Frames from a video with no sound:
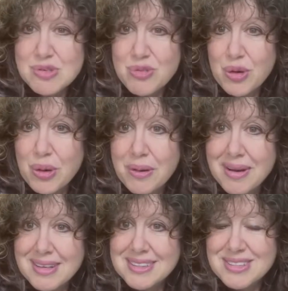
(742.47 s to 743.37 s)
for
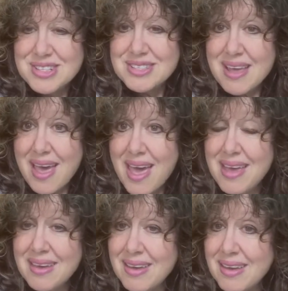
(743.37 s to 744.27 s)
just
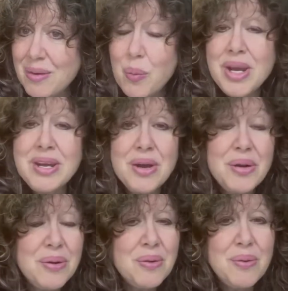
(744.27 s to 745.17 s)
hanging in a
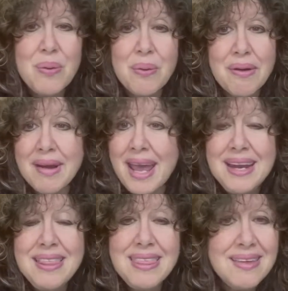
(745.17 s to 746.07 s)
window or
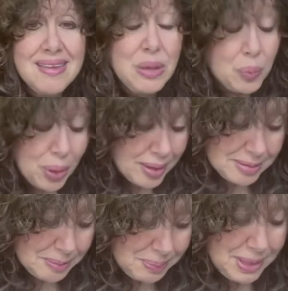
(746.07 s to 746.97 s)
anything that you want it
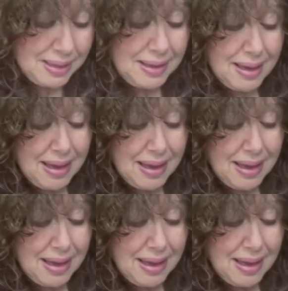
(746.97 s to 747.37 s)
to be.